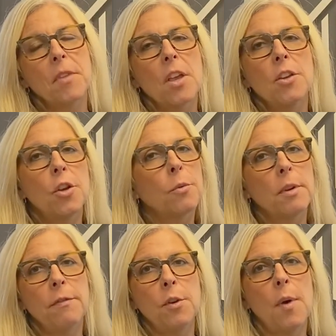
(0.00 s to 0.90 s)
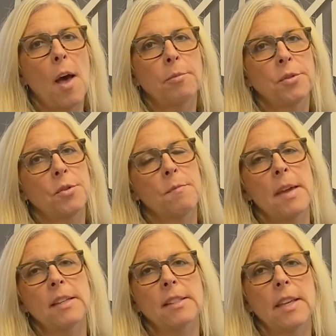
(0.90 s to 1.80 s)
Your review helps us
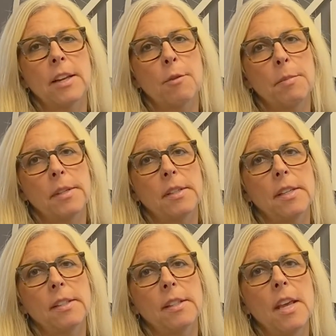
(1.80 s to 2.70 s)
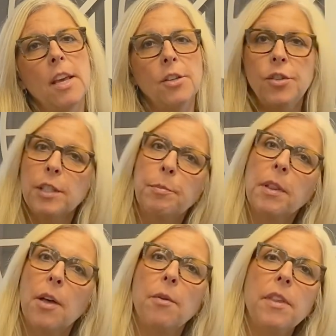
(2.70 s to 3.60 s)
tremendously in our business. Just
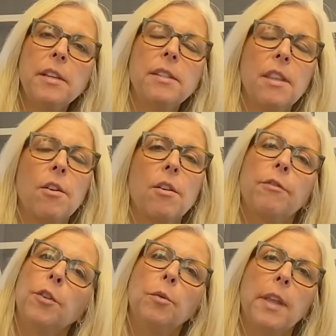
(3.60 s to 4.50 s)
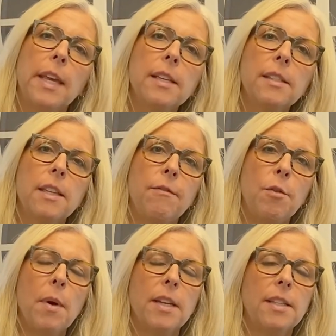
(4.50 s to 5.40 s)
below this, there are a few links. If you
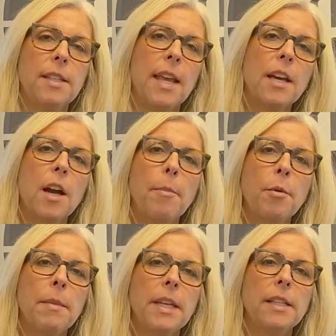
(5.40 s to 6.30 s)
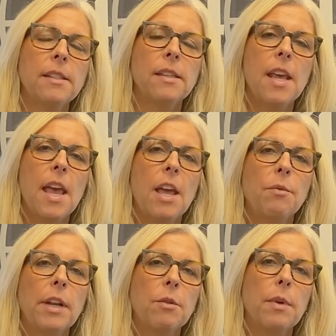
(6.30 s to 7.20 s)
wanted to take a couple minutes and
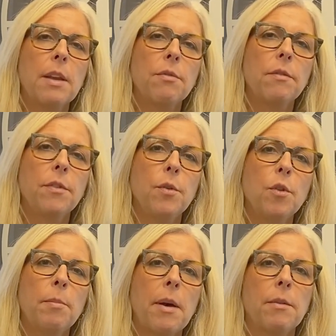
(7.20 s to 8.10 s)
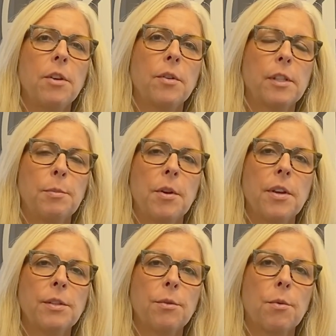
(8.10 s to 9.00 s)
write a rave review about your
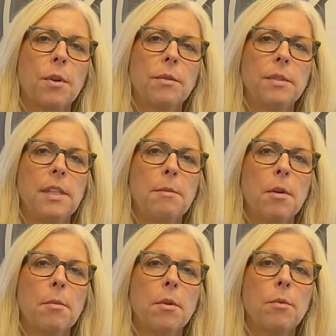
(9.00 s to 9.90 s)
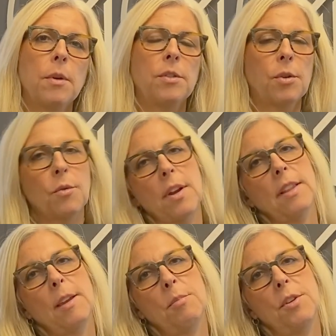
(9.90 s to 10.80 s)
experience with working with Team Hilbert, we would so
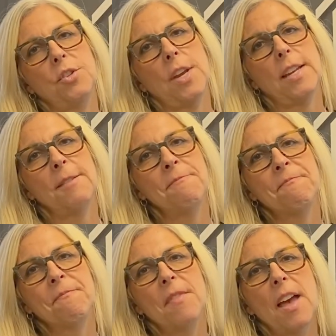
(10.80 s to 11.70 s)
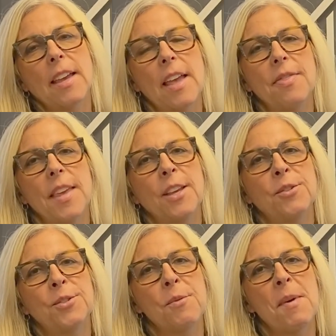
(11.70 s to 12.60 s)
greatly appreciate it. Again, thank you
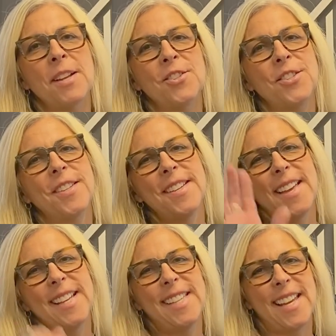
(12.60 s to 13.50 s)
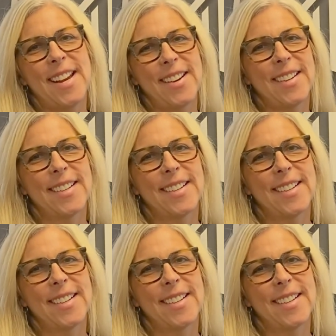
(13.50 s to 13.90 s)
so much and take care.